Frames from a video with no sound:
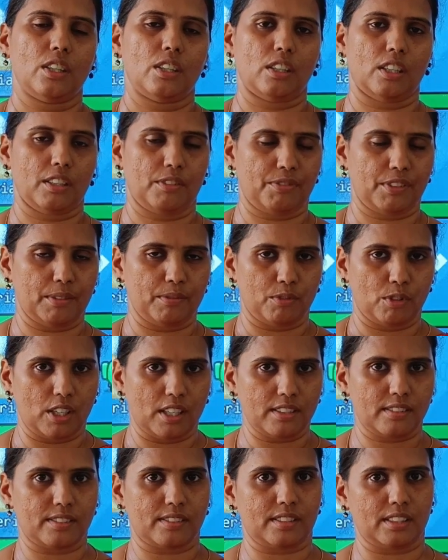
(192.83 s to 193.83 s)
or from
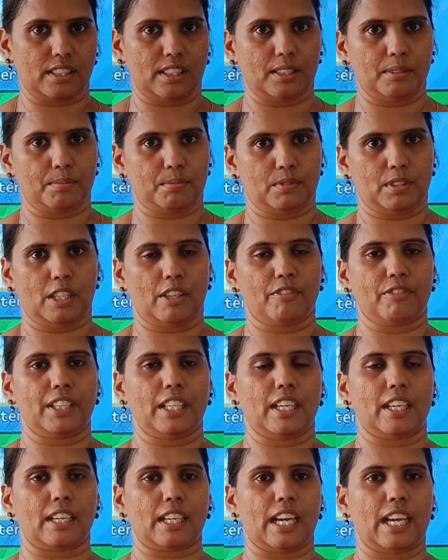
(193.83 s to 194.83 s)
WhatsApp. Now we
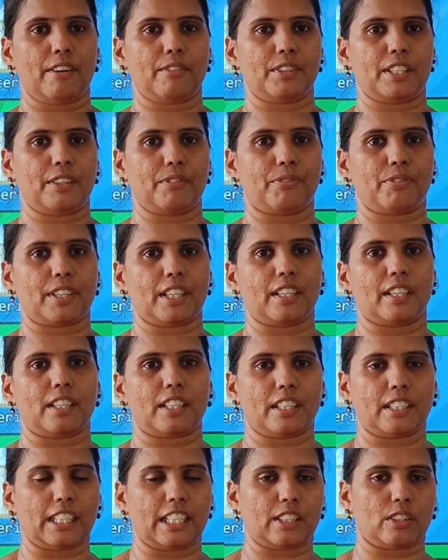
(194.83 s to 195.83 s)
have different
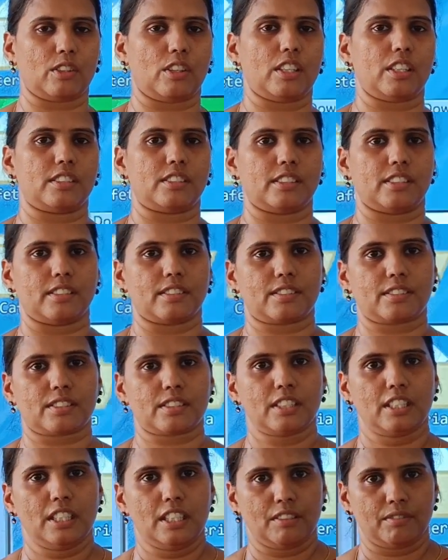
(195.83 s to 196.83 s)
technologies.
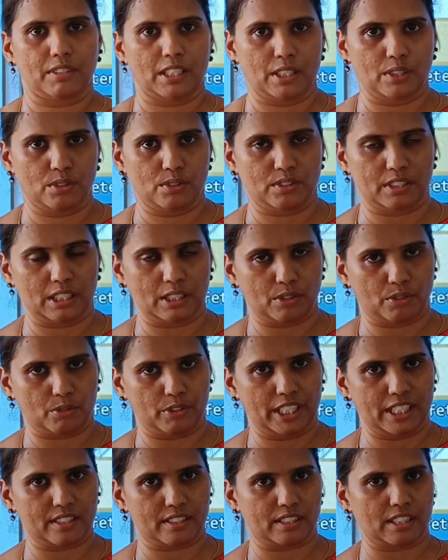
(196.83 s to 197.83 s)
We are using
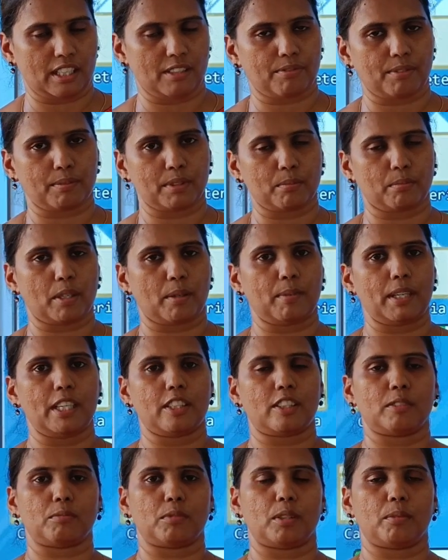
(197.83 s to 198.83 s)
quick share from the mobile
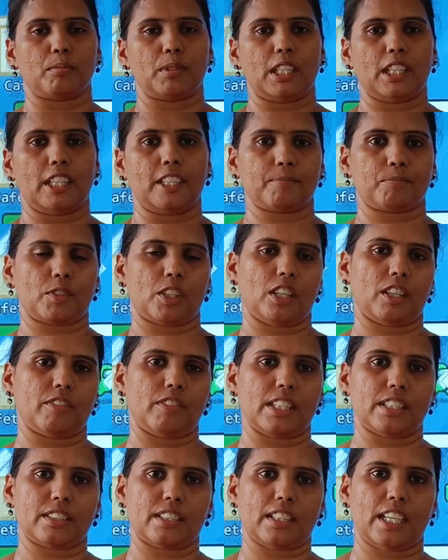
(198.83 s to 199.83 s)
to mobile, or
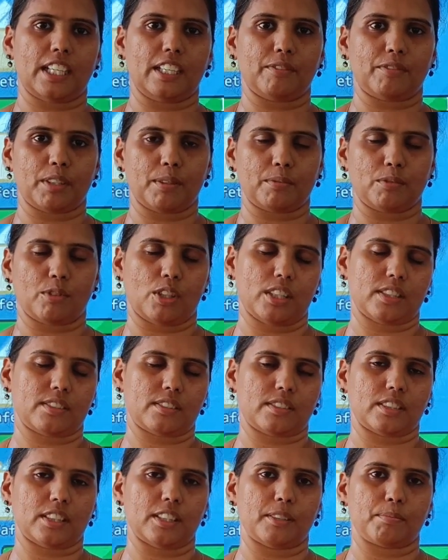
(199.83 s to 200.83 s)
we are sharing from
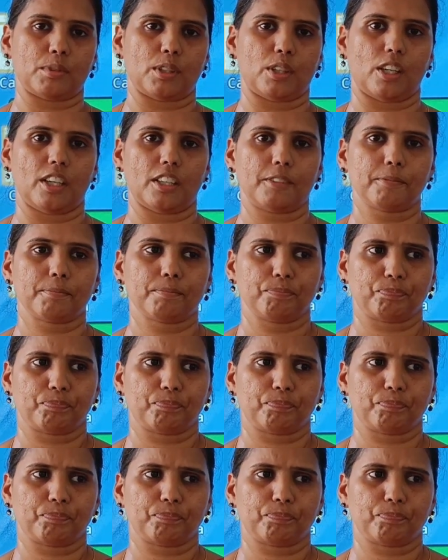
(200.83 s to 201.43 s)
WhatsApp or